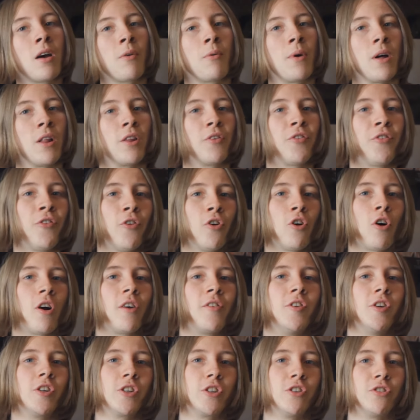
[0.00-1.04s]
Well, the four hour
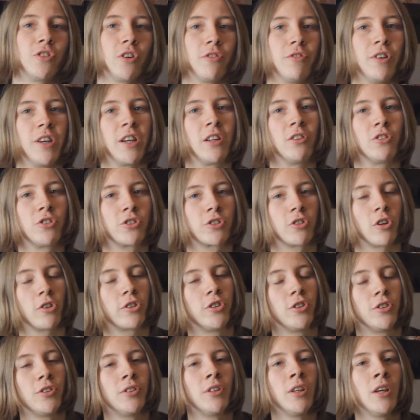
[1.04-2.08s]
version is a
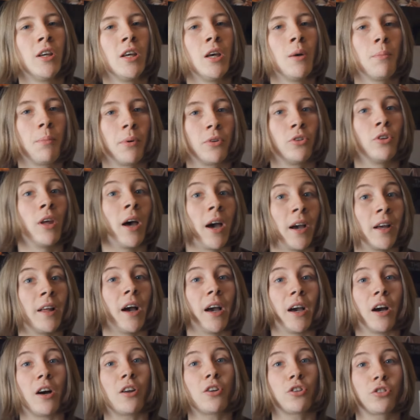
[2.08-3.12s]
reconstruction, but I,
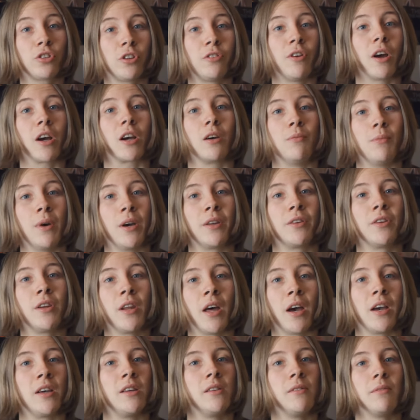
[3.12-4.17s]
I honestly recommend it.
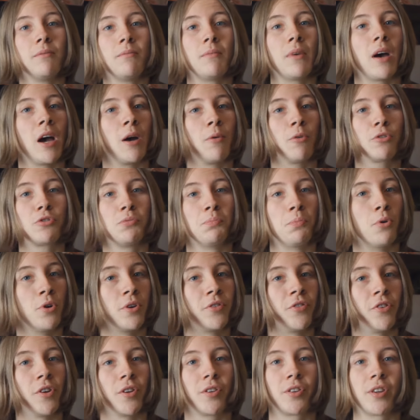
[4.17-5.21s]
I, I wasn't
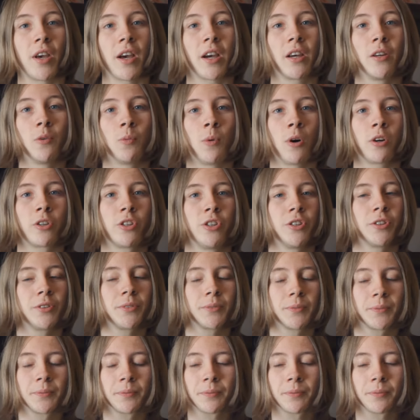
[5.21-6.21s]
bored for a second watching it.